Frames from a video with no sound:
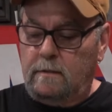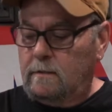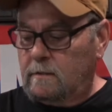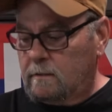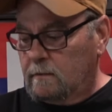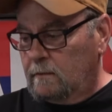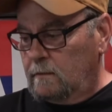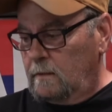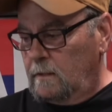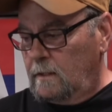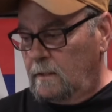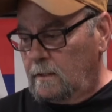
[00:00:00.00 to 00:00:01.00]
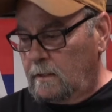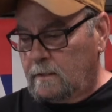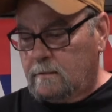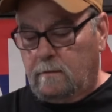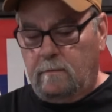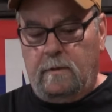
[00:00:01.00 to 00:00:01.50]
So
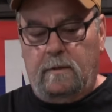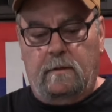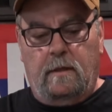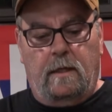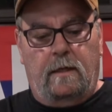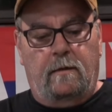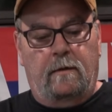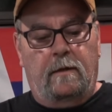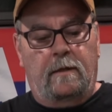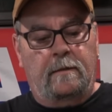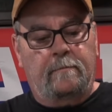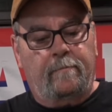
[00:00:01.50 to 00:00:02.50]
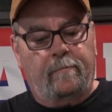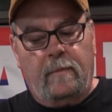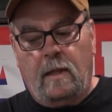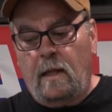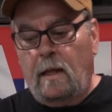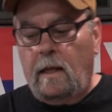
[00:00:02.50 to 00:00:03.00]
that's what we're doing later on.
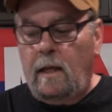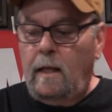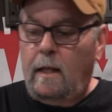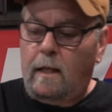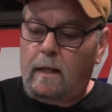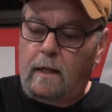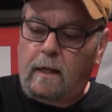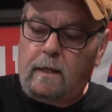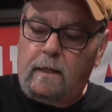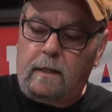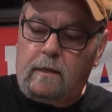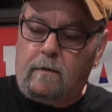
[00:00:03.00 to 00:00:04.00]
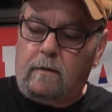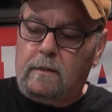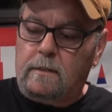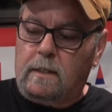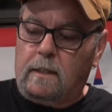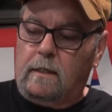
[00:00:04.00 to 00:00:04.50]
And then of
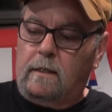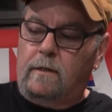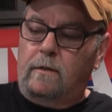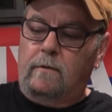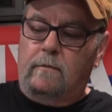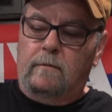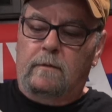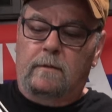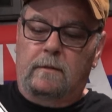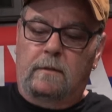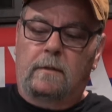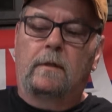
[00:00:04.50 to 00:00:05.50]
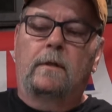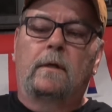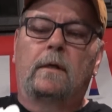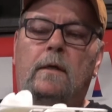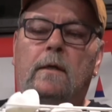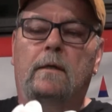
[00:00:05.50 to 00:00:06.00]
course I gotta do
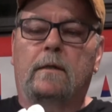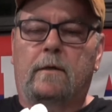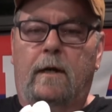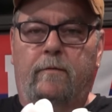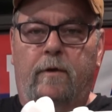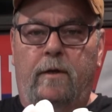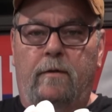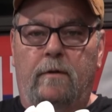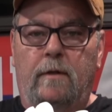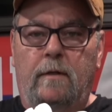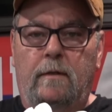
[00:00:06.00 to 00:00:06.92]
the driver dude.